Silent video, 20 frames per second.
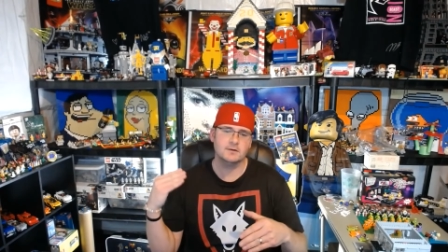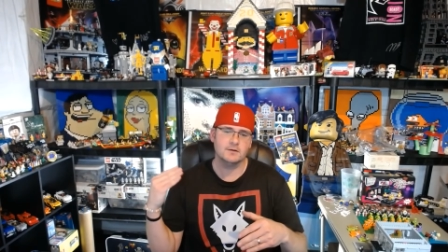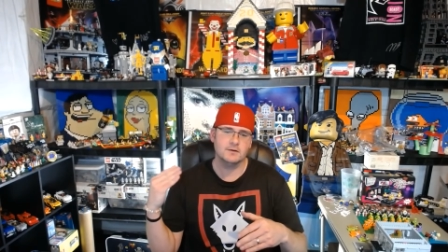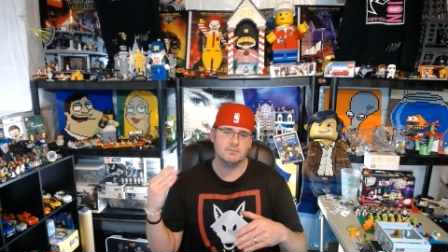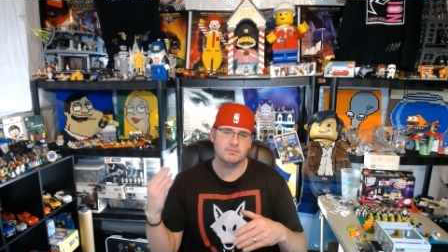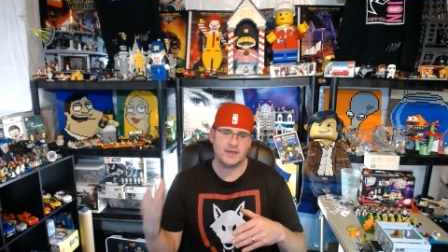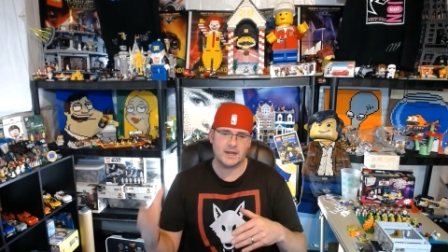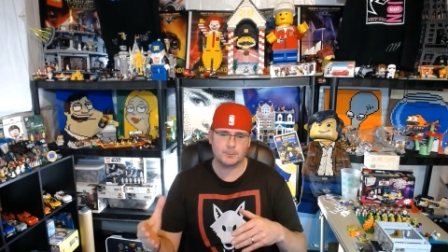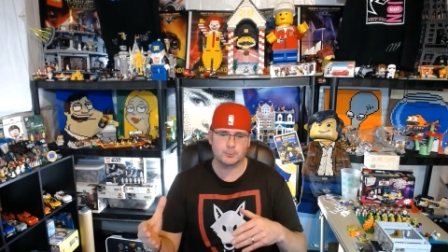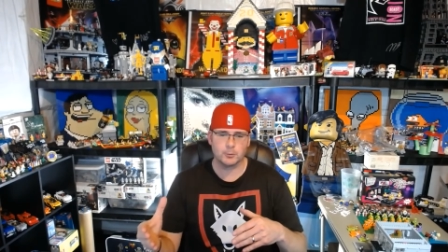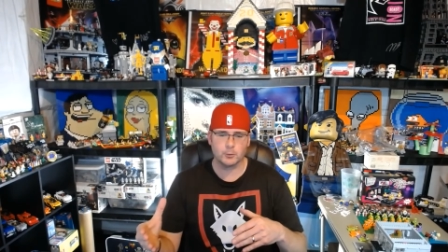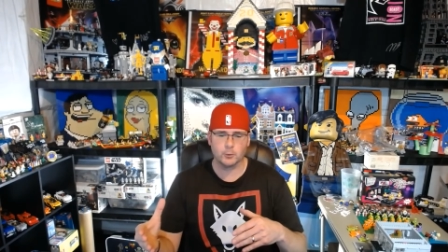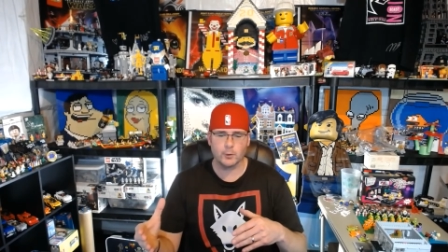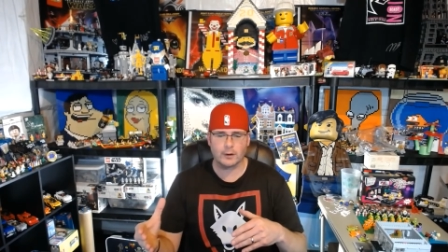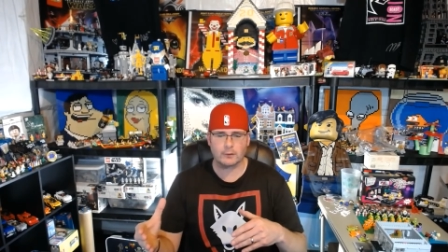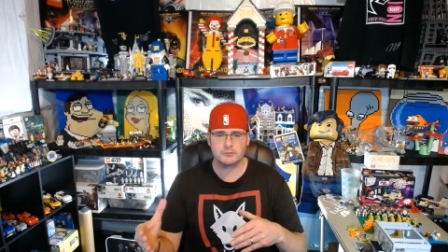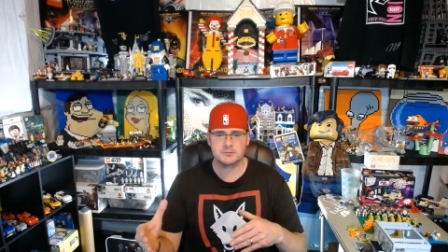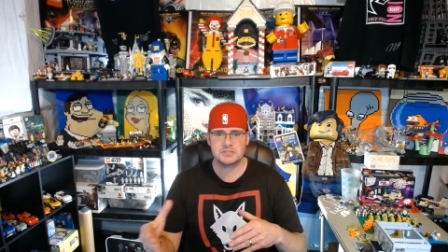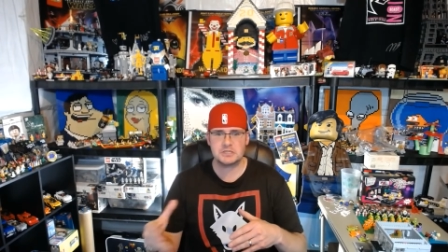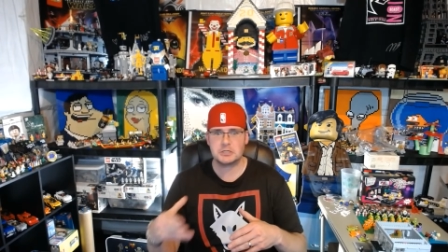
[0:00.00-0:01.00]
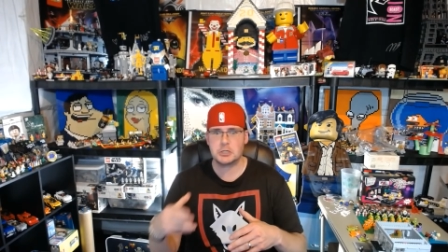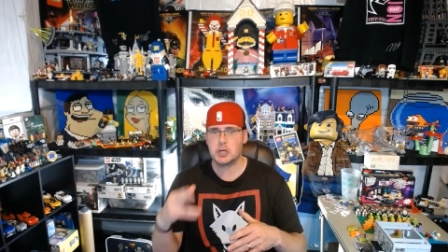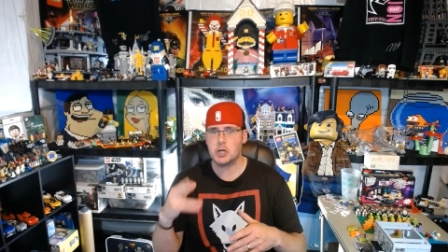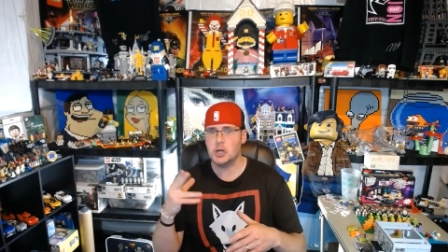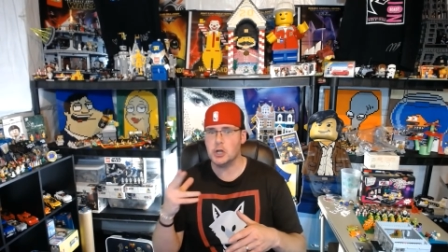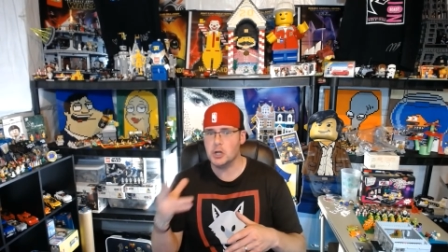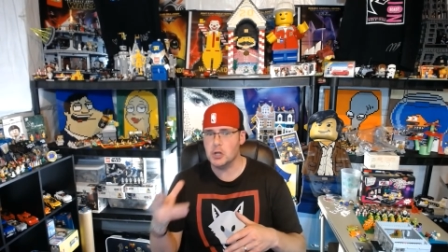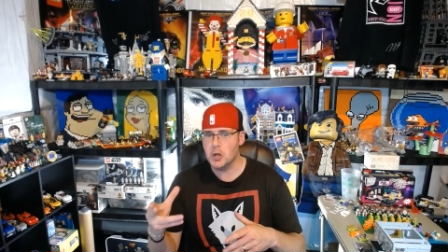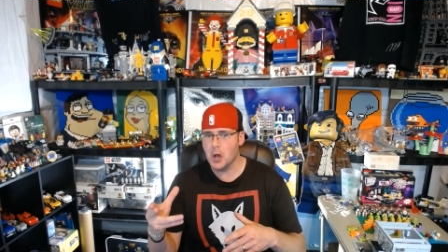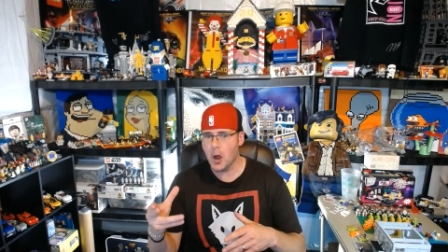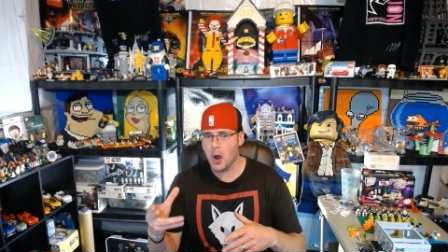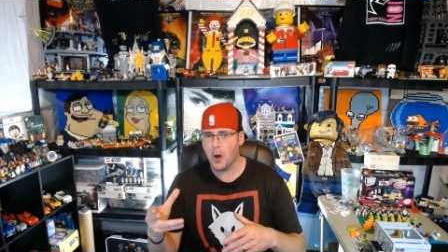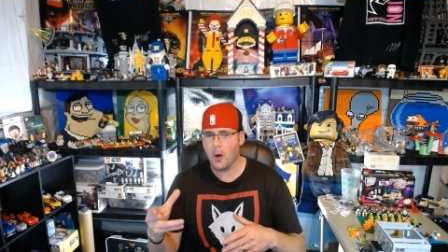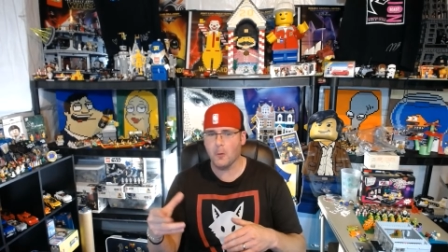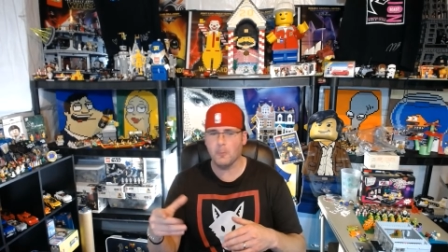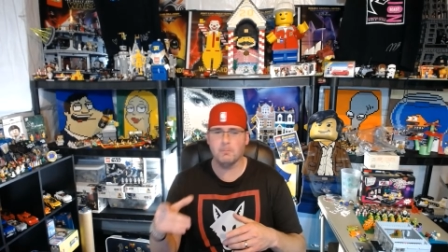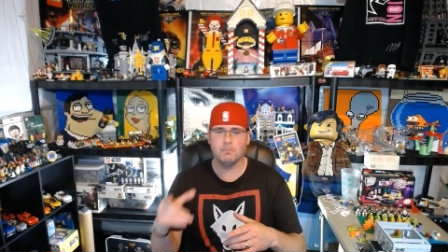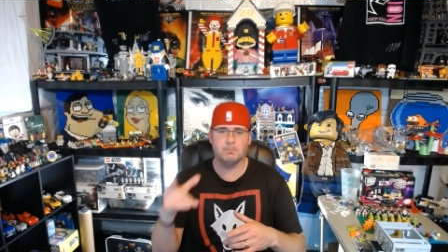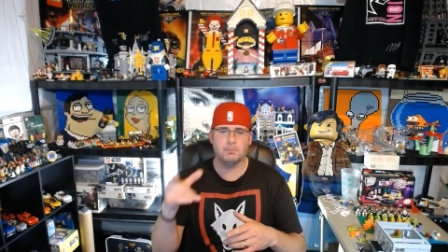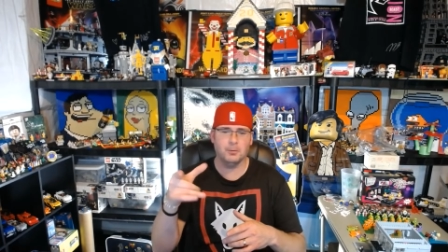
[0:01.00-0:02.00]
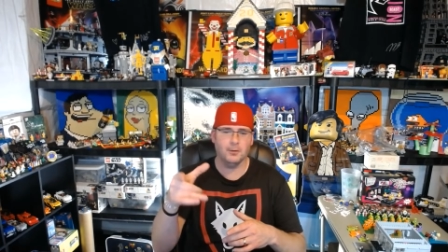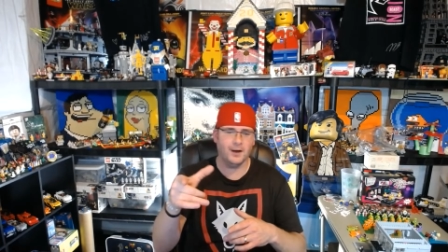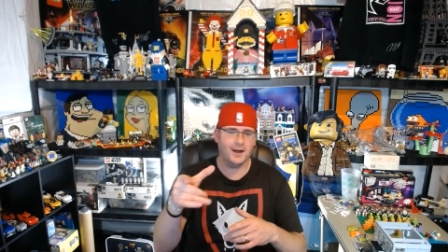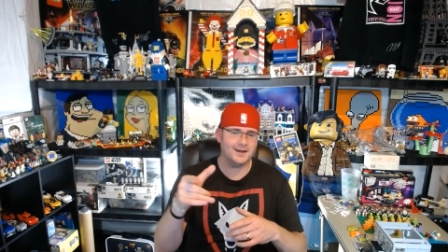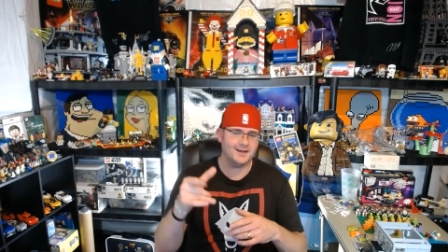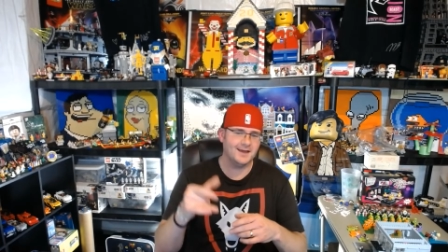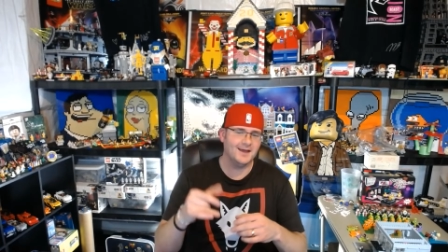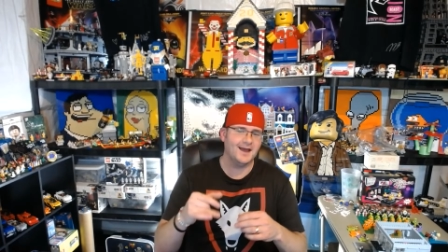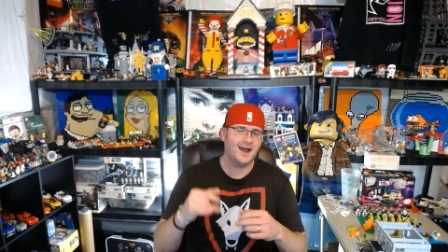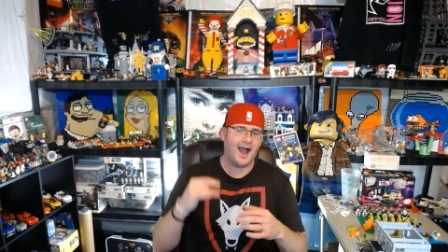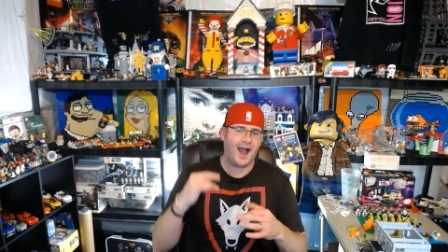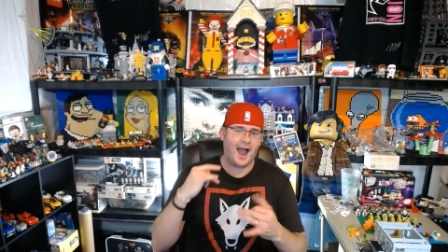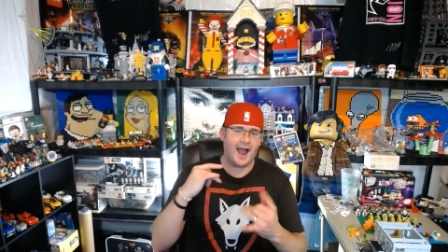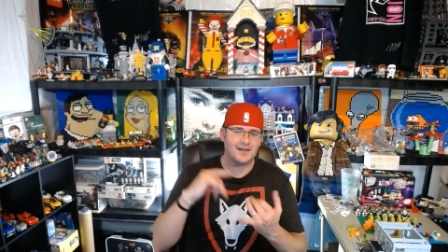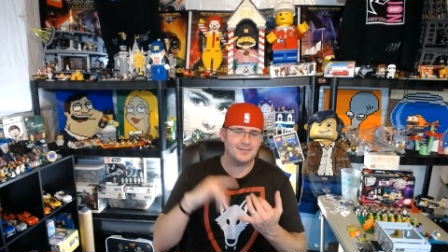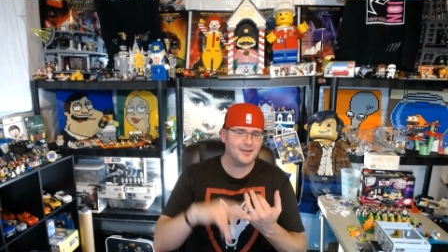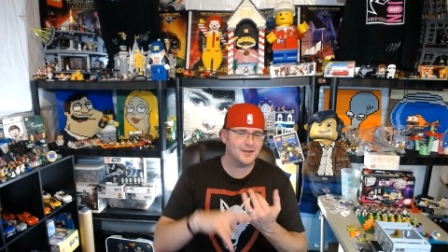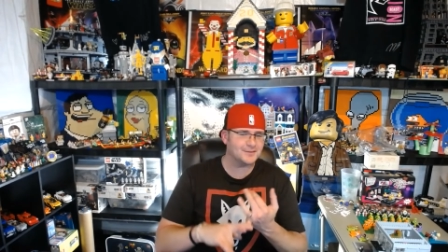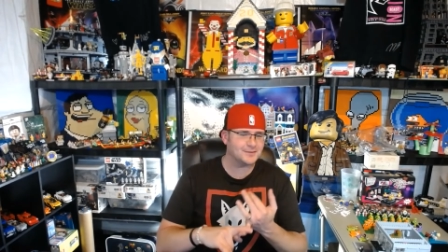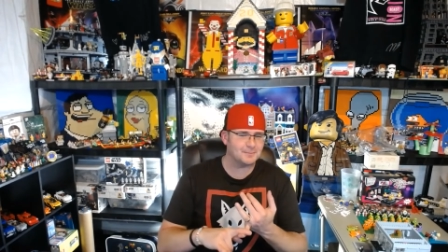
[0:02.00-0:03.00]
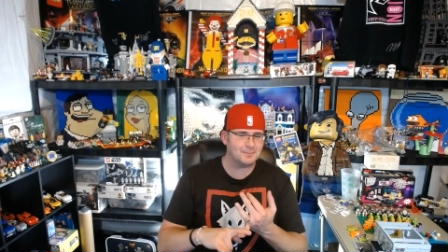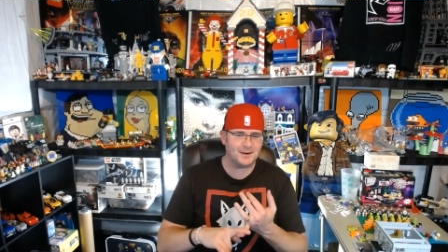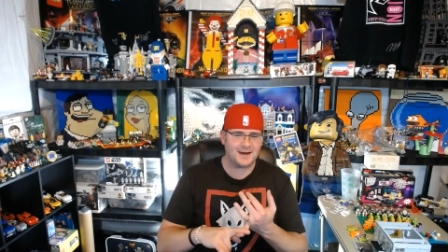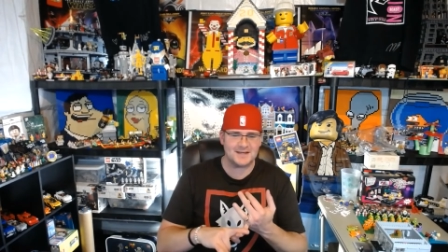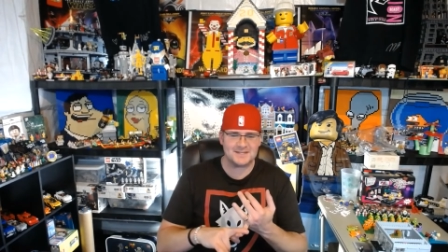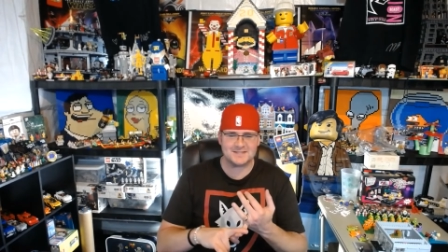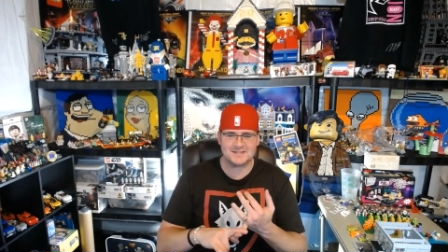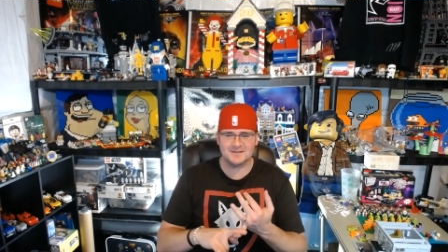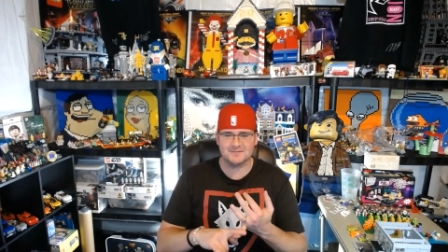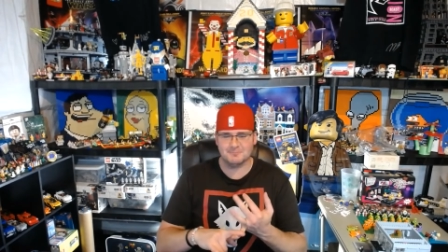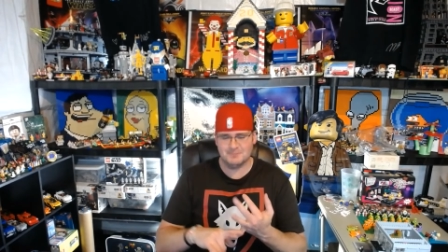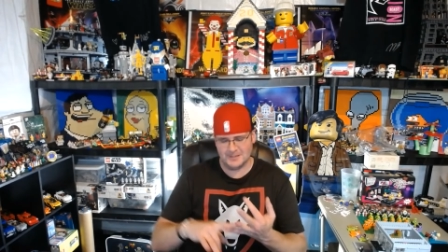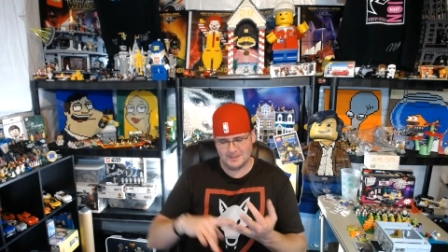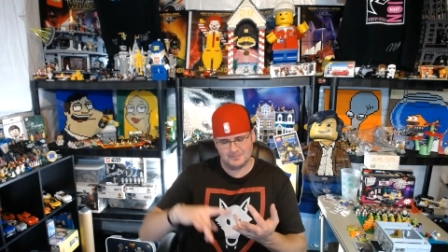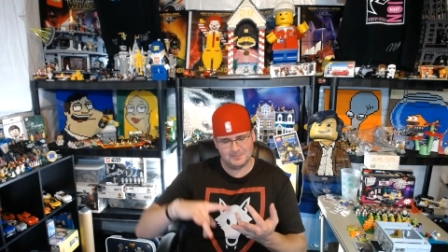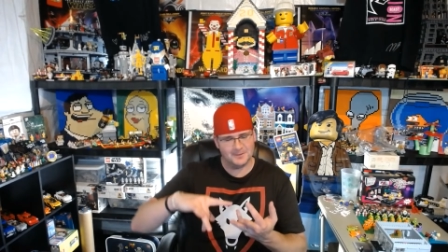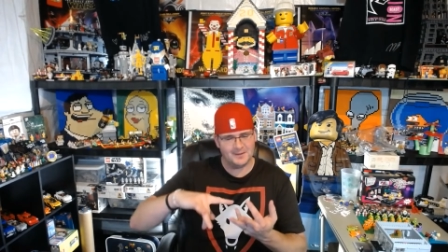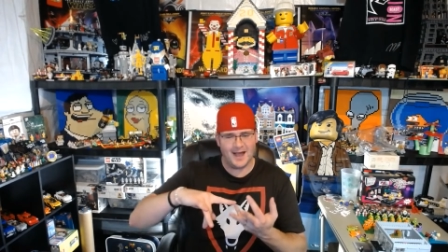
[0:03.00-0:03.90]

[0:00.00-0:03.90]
That a prerequisite? No, but I like the positive people.